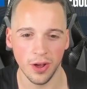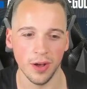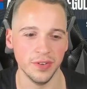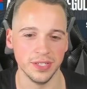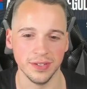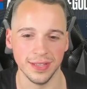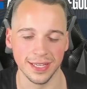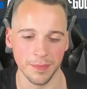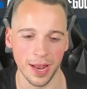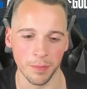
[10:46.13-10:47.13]
Obviously, it
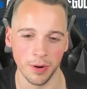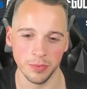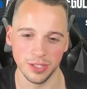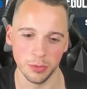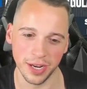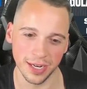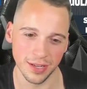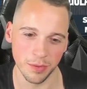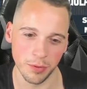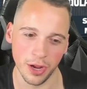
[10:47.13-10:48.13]
doesn't matter probably till we get
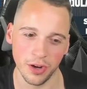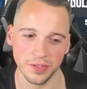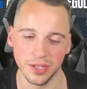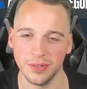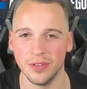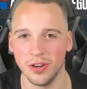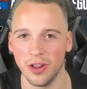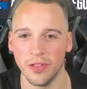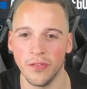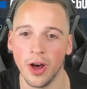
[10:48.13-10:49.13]
to the playoffs and,
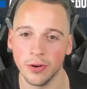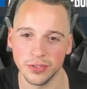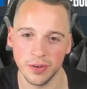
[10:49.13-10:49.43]
the finals,